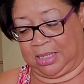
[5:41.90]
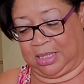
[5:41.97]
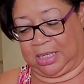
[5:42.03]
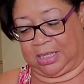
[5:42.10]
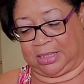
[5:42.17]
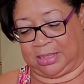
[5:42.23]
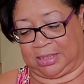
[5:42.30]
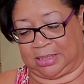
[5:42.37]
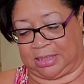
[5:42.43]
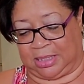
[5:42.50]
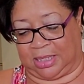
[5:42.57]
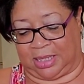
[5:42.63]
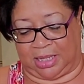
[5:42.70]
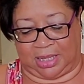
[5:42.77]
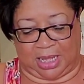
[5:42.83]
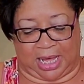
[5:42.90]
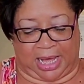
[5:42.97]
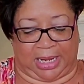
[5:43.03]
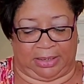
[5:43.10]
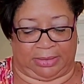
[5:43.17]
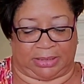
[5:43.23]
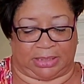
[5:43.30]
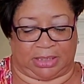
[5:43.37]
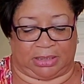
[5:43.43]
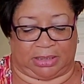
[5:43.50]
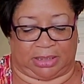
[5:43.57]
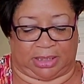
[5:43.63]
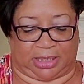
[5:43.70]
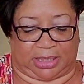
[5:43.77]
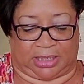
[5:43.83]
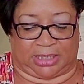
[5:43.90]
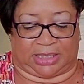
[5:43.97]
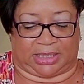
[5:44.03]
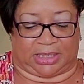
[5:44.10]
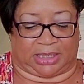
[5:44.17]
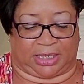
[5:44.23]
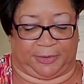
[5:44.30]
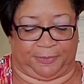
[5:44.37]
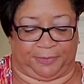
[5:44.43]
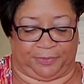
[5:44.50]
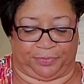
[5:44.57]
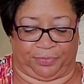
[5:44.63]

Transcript: is that. Let's go ahead and get this done.